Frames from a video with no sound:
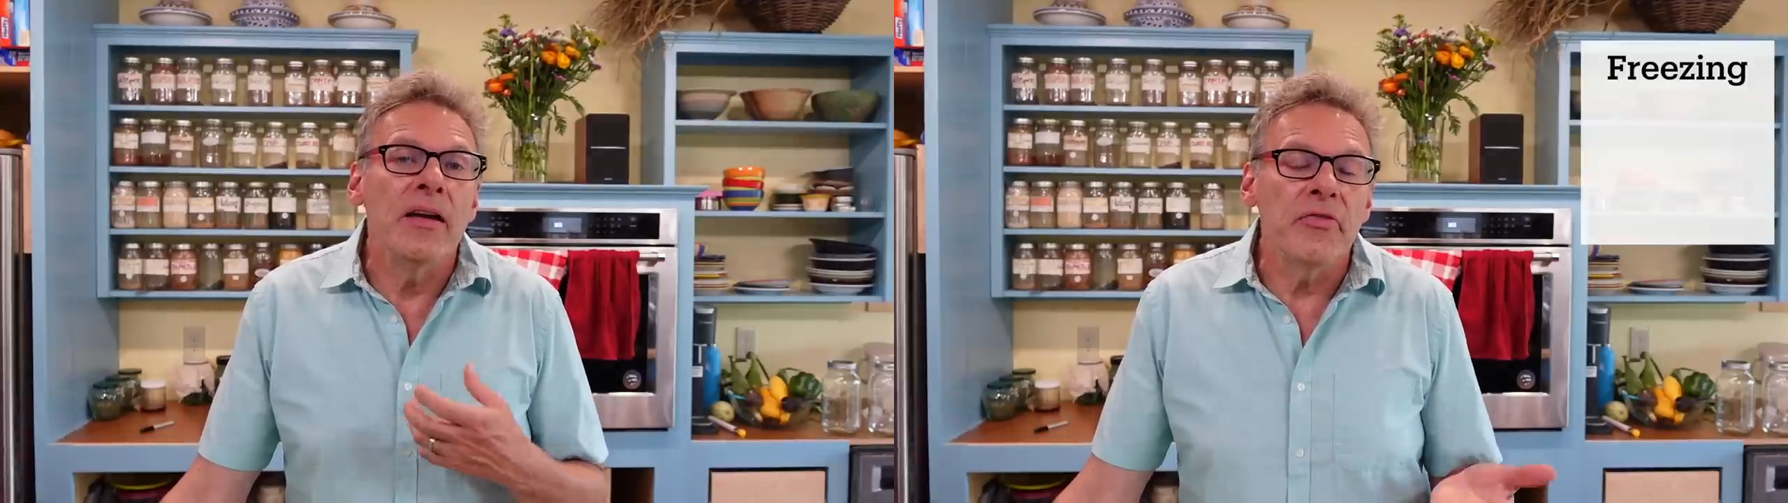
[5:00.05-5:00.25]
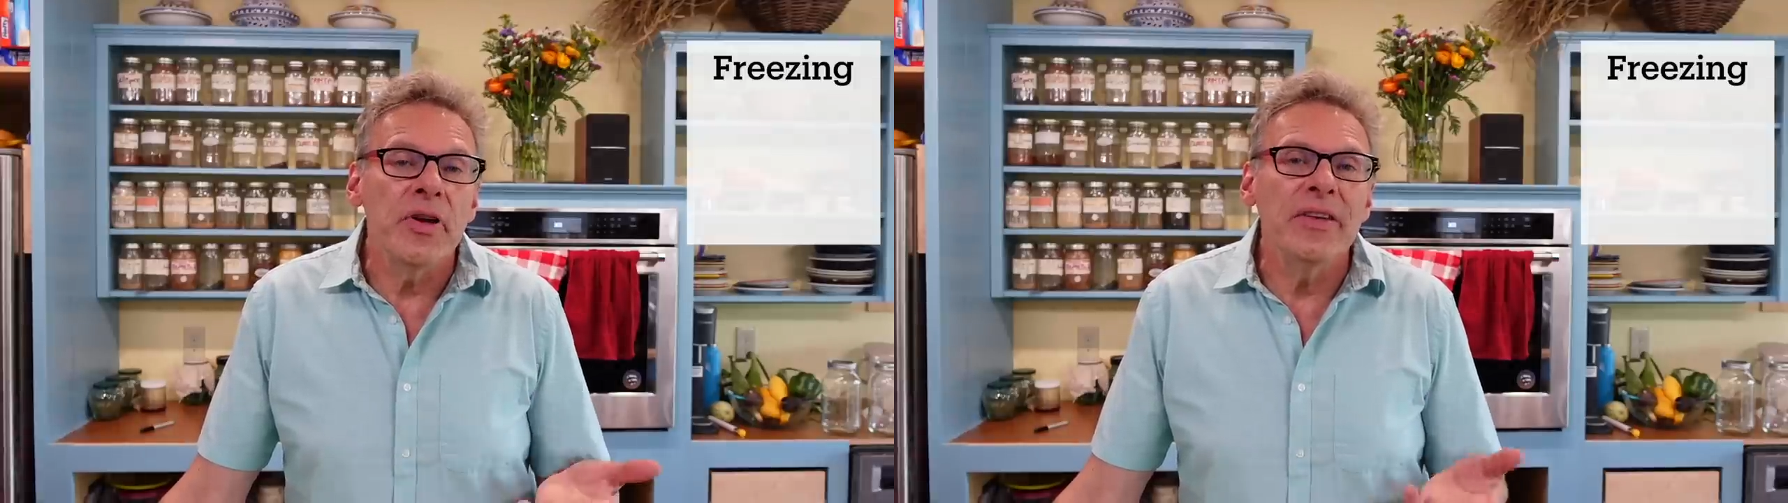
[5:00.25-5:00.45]

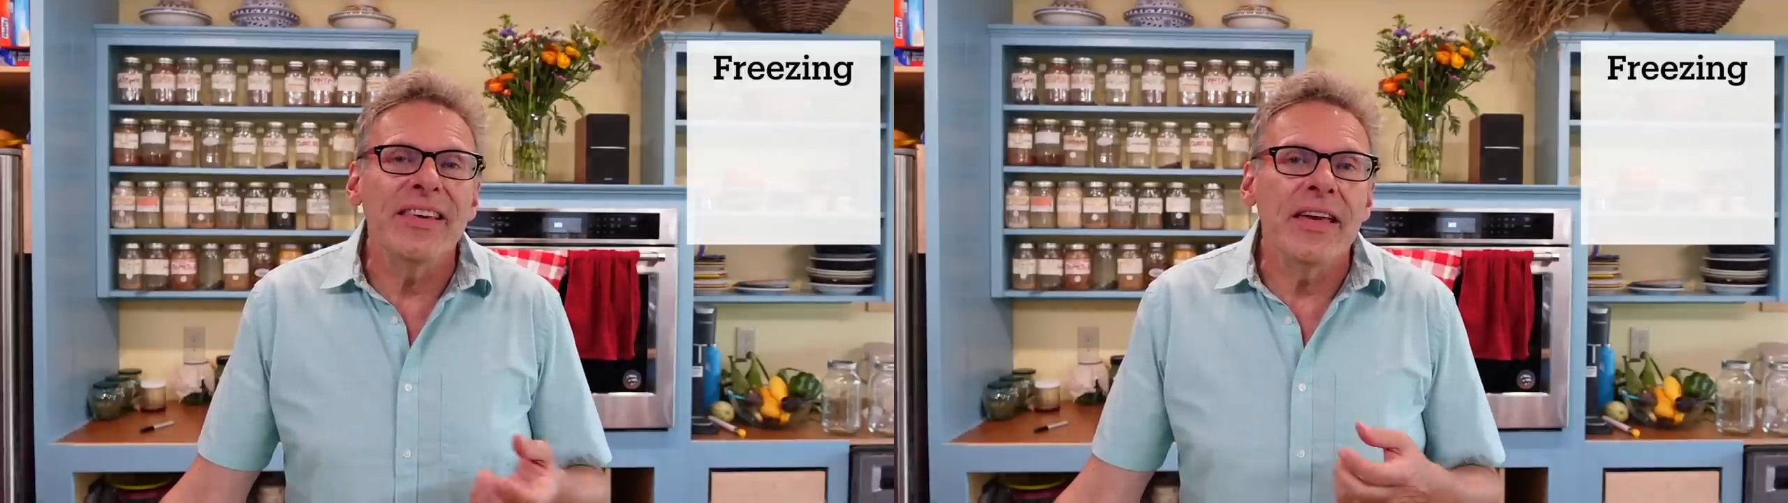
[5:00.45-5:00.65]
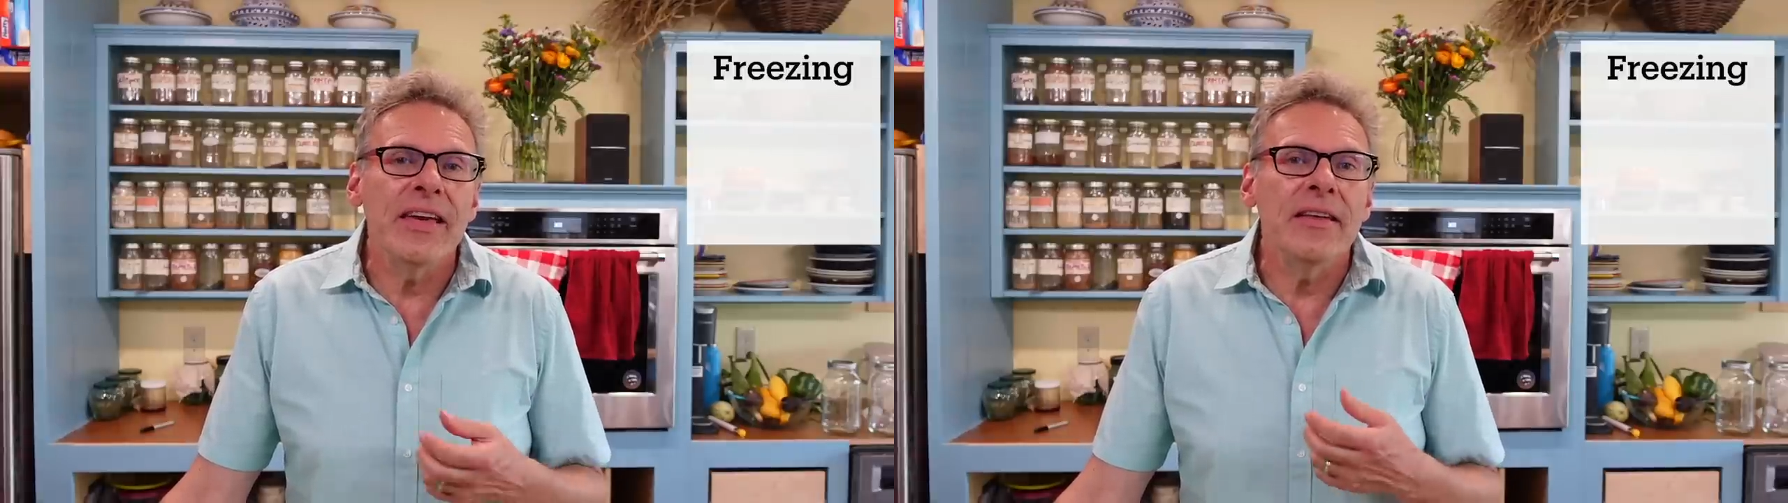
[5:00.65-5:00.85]

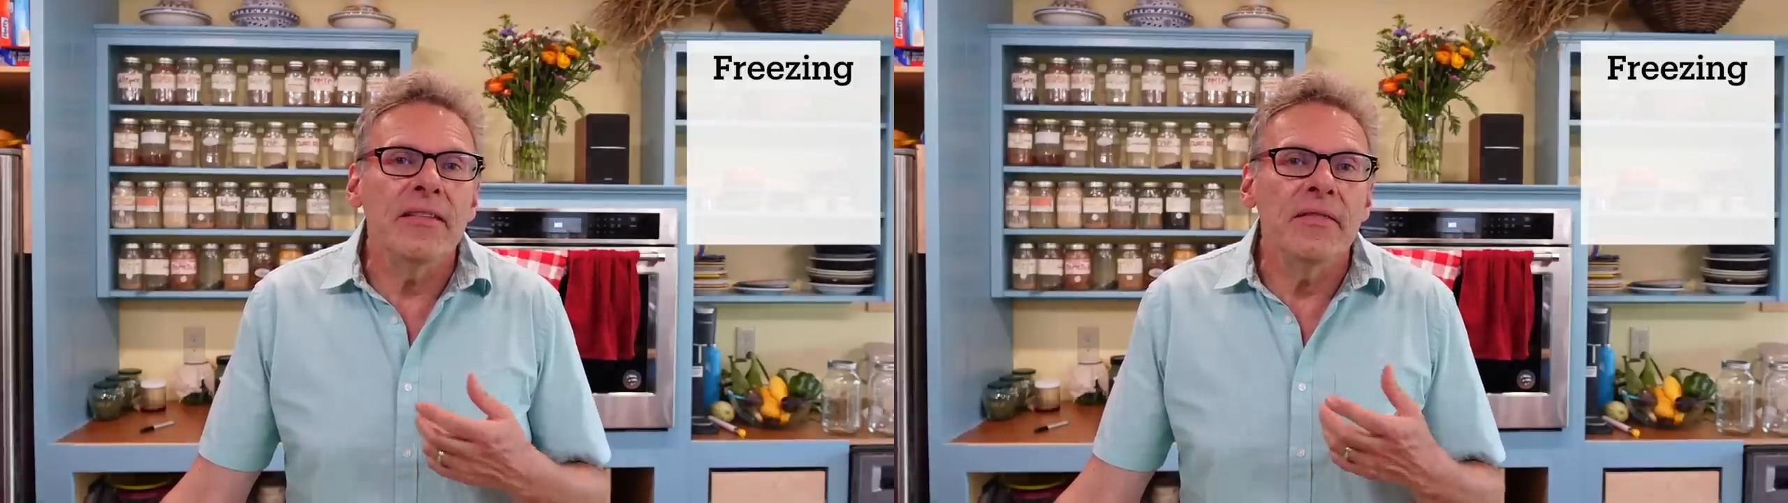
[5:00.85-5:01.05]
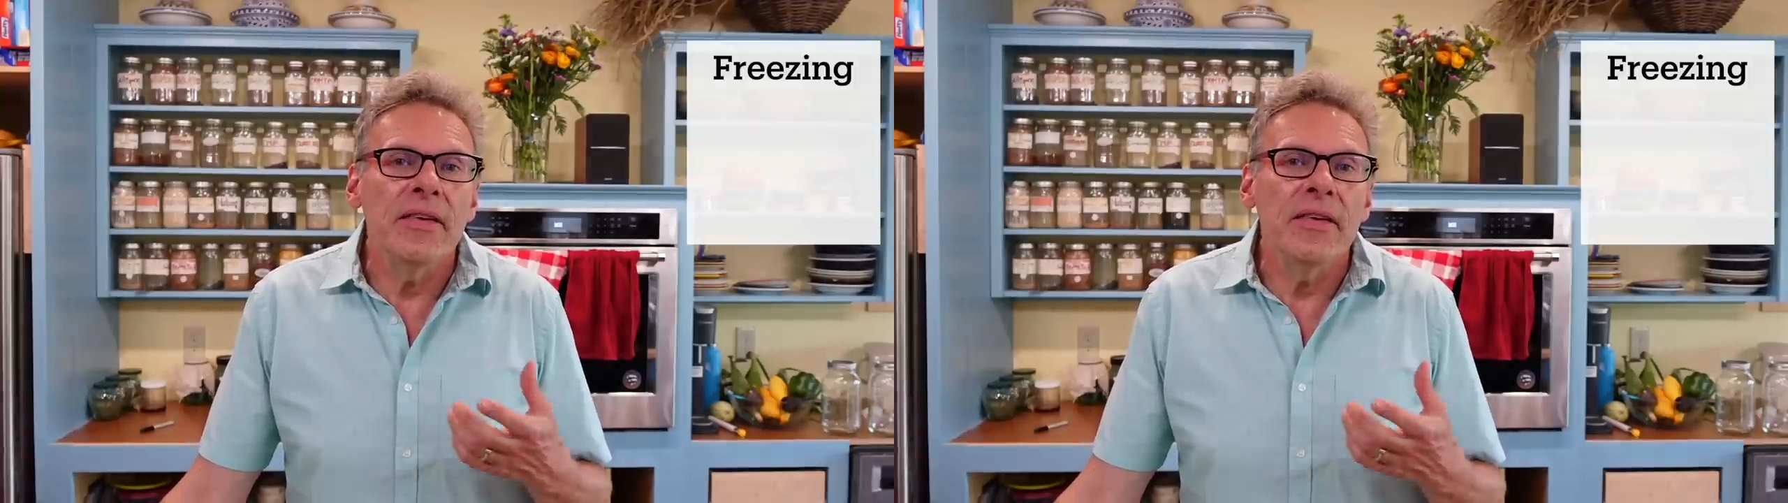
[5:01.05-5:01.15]
freezing it,